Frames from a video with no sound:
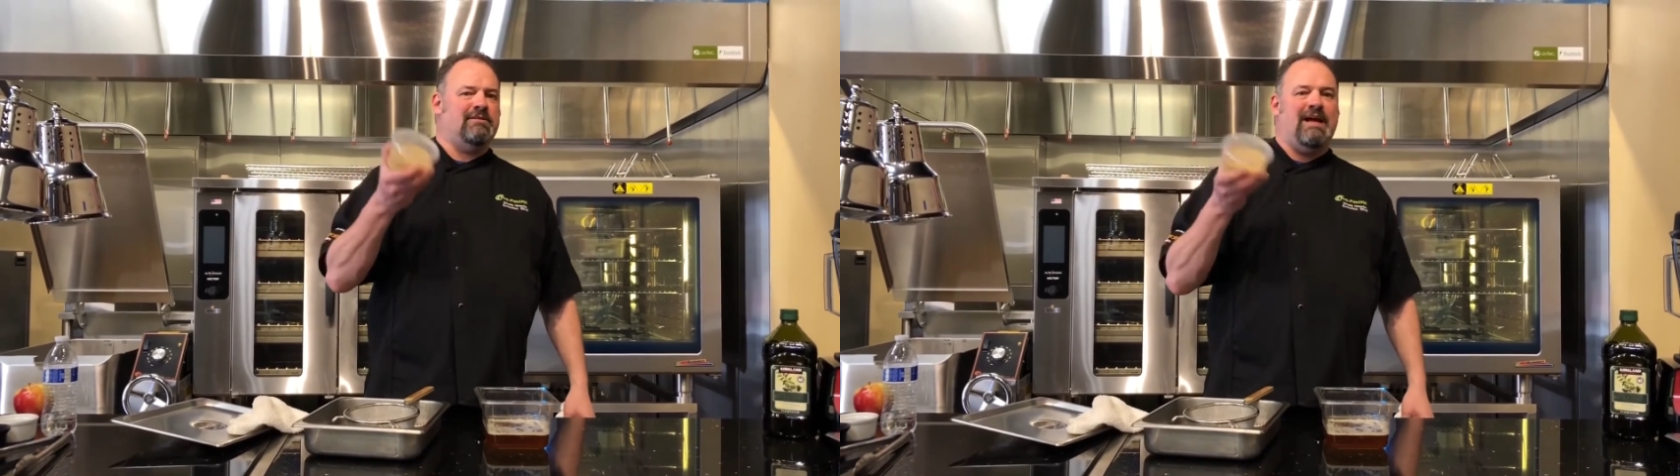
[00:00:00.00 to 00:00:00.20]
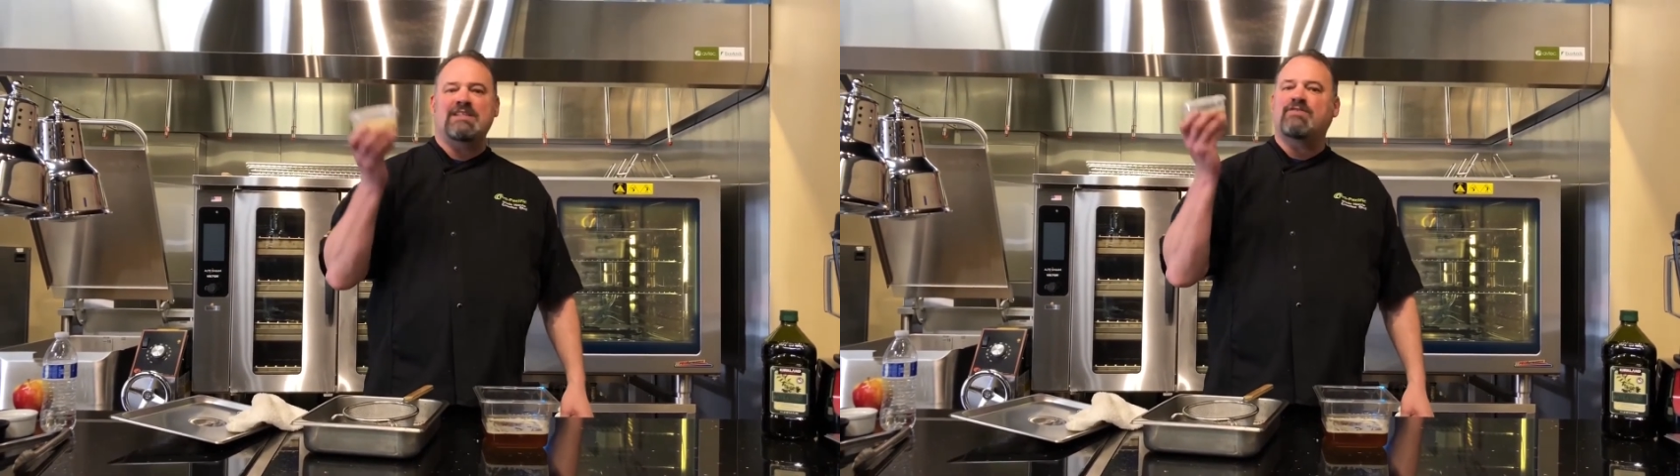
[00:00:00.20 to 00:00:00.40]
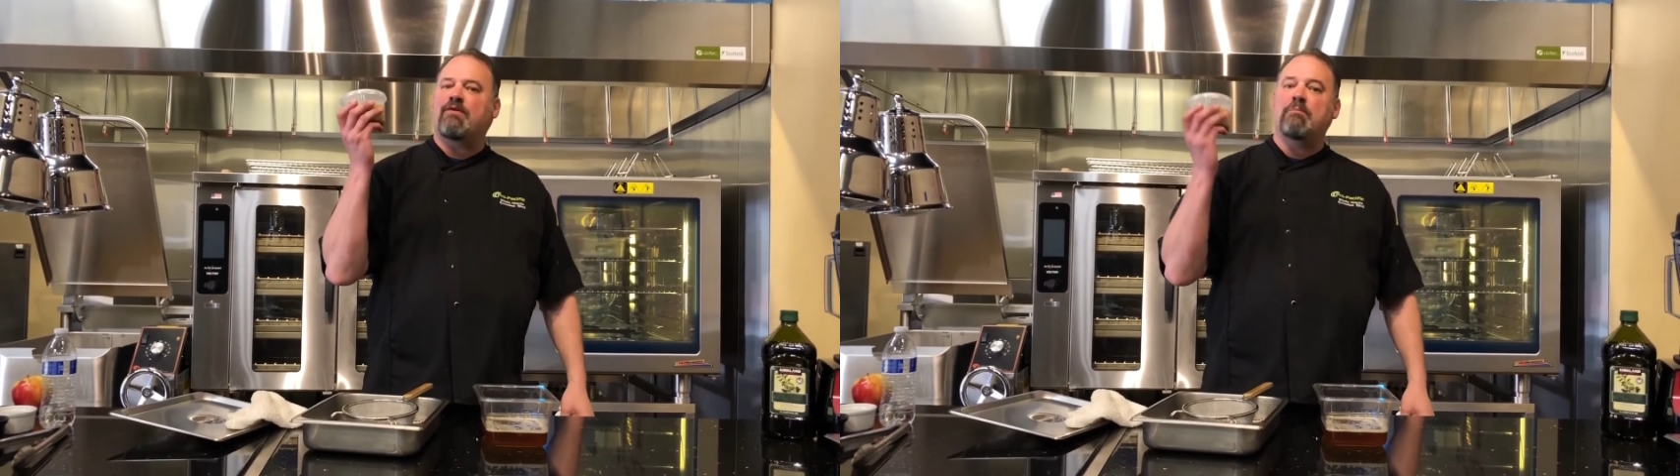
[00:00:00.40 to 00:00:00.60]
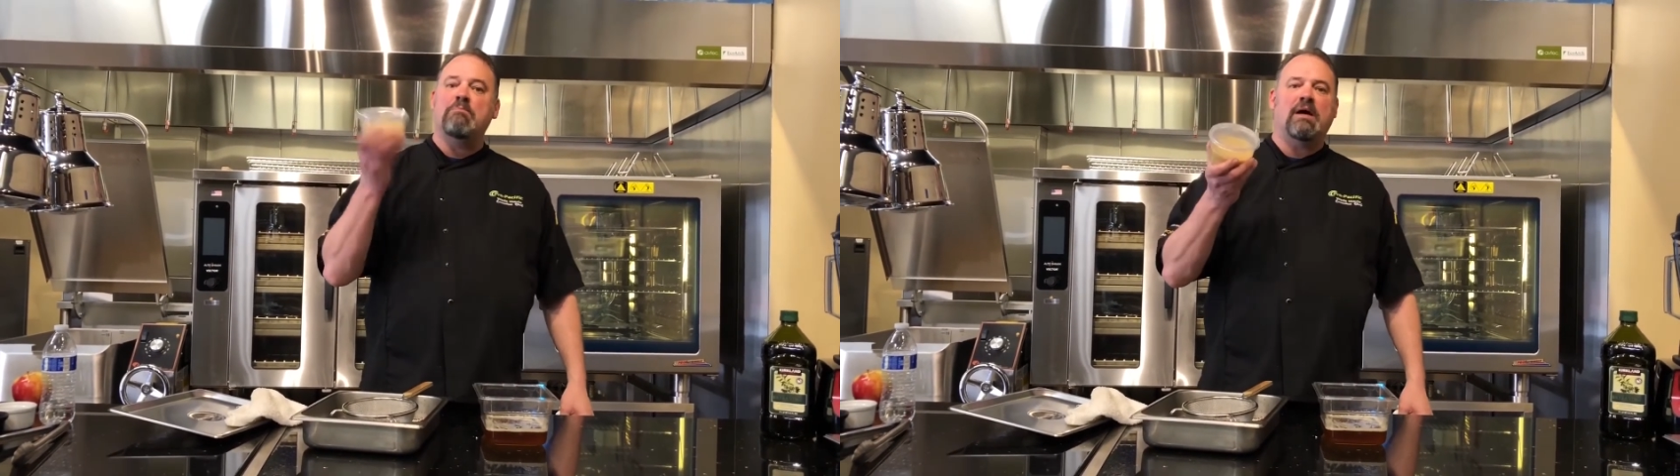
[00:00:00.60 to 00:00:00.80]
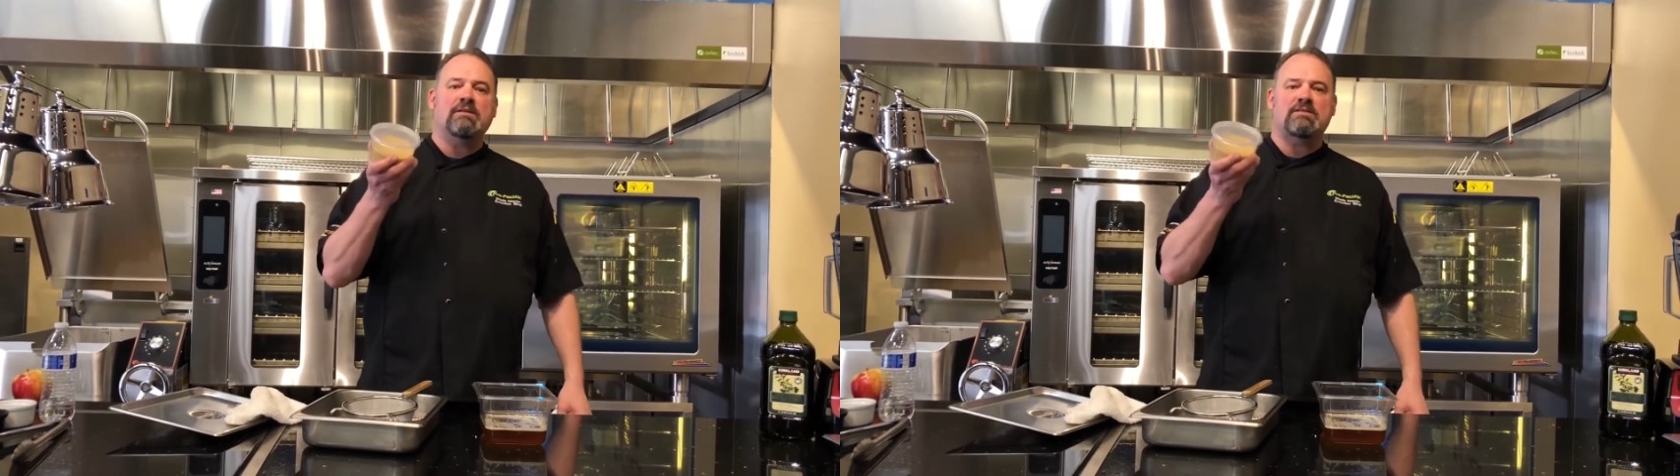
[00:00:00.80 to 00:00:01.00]
It lasts for
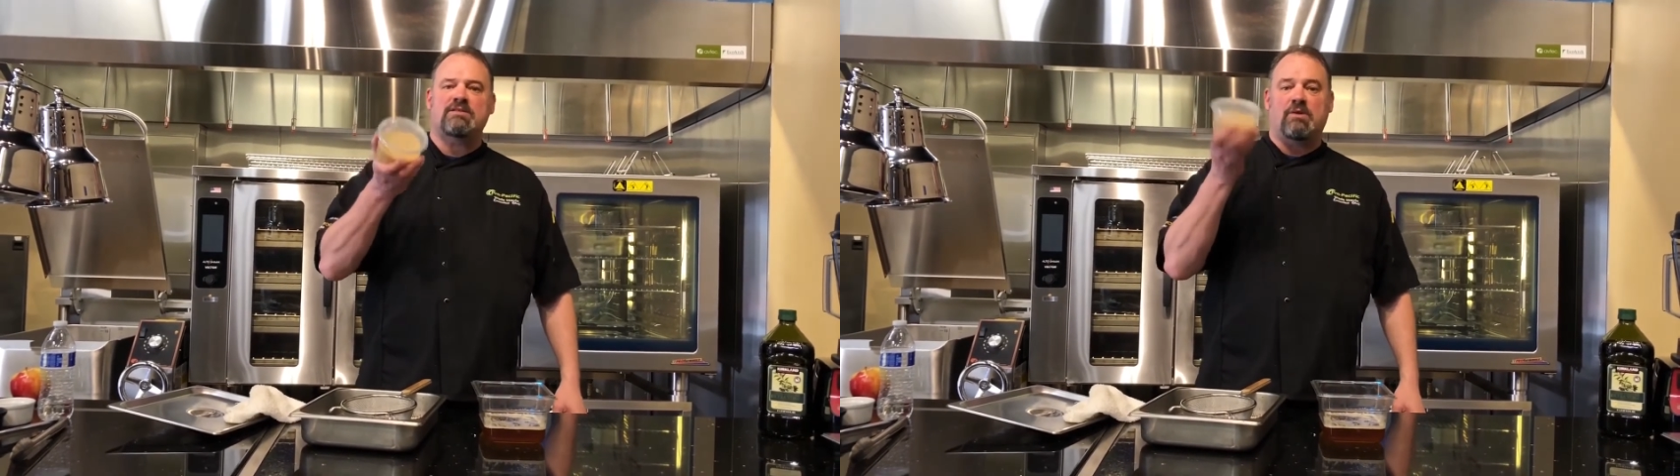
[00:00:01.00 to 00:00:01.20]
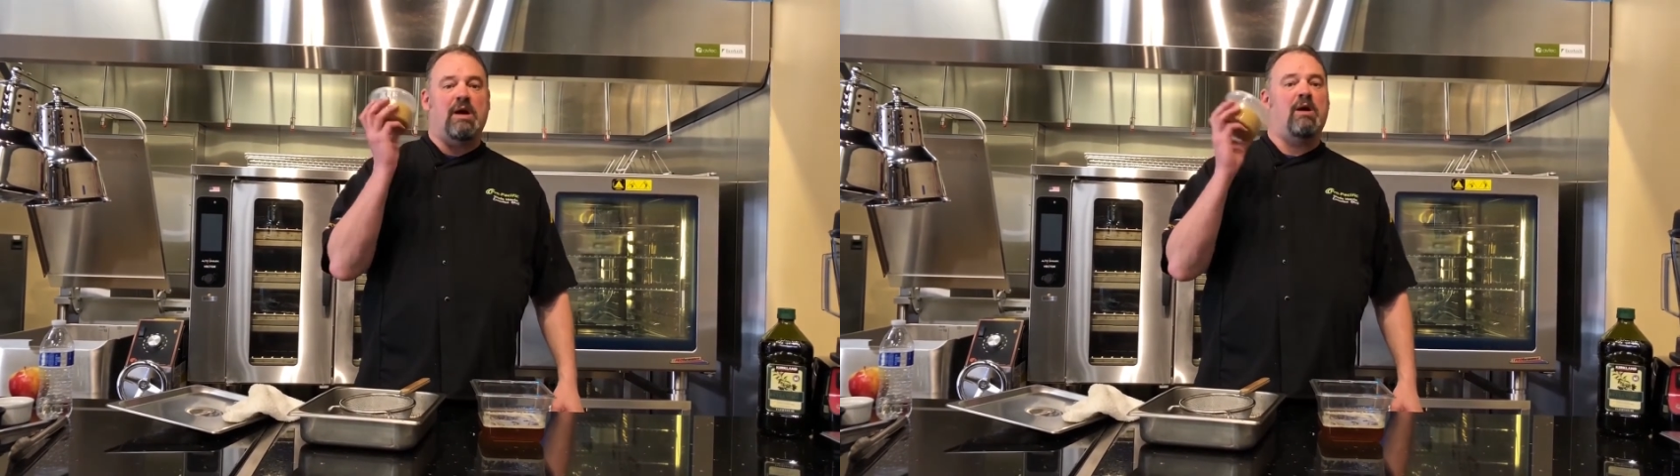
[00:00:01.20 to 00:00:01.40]
months, so I